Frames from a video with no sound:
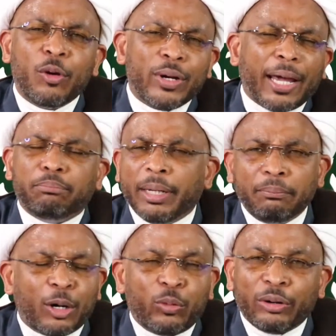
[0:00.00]
We had
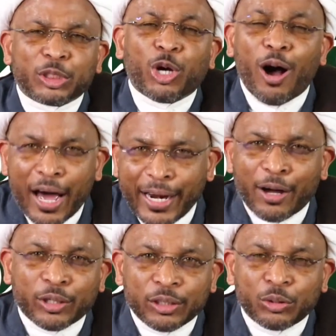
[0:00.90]
we were taught how
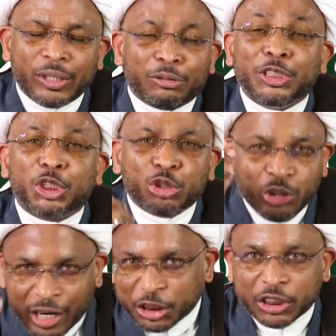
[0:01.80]
to do, there were
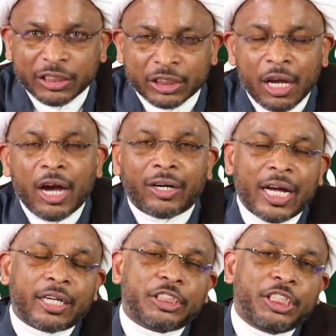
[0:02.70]
instructions on
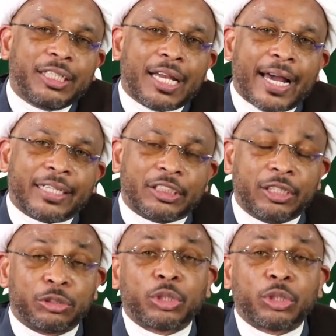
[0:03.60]
how to cheat, lie, and steal.